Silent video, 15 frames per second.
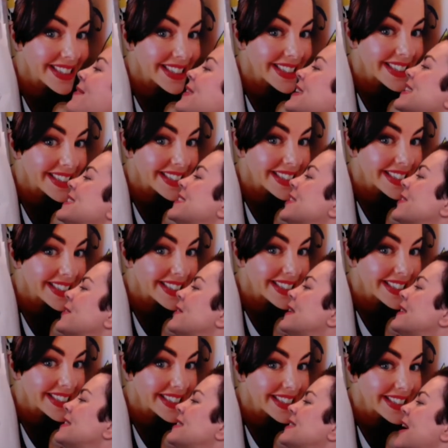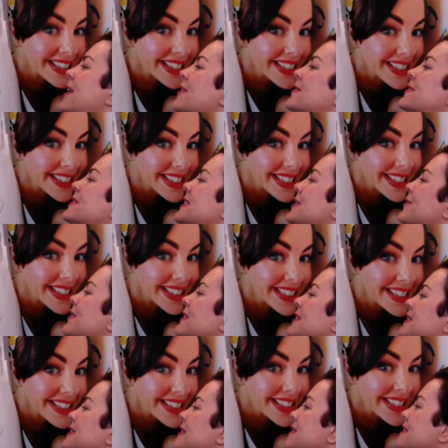going to do a dozy one.
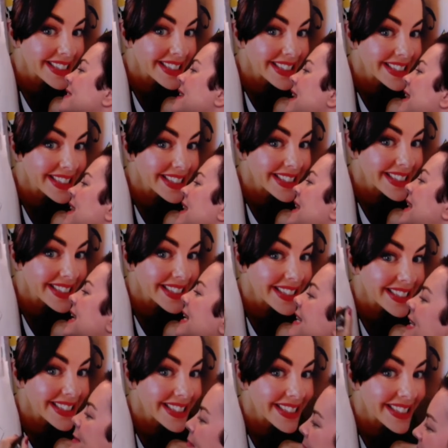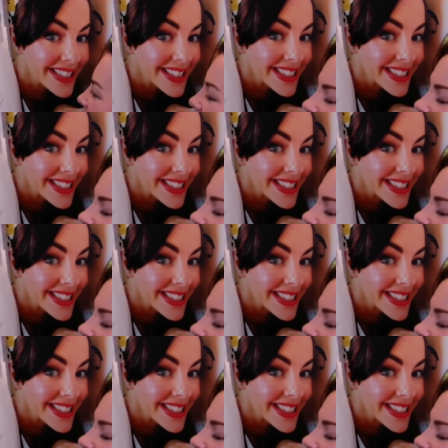So she's a little bit